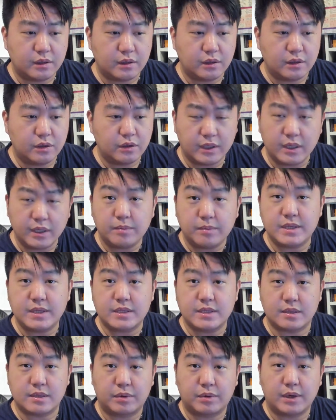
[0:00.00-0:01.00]
you're gonna be
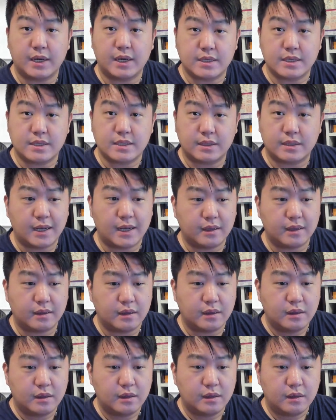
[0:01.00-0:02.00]
surprised
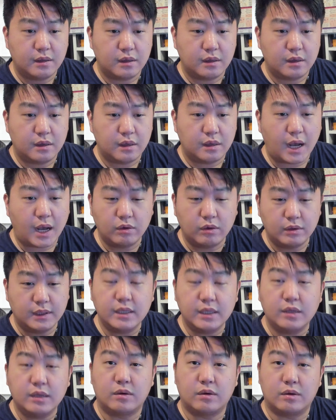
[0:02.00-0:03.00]
that how
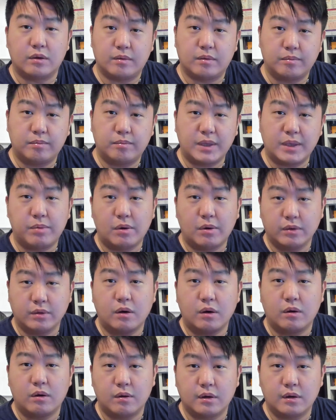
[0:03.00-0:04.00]
little people
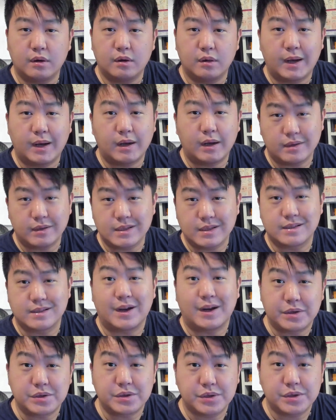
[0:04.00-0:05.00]
know about this
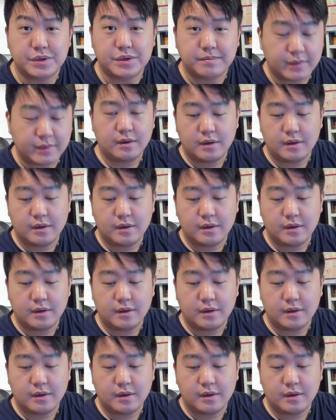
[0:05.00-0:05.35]
knowledge.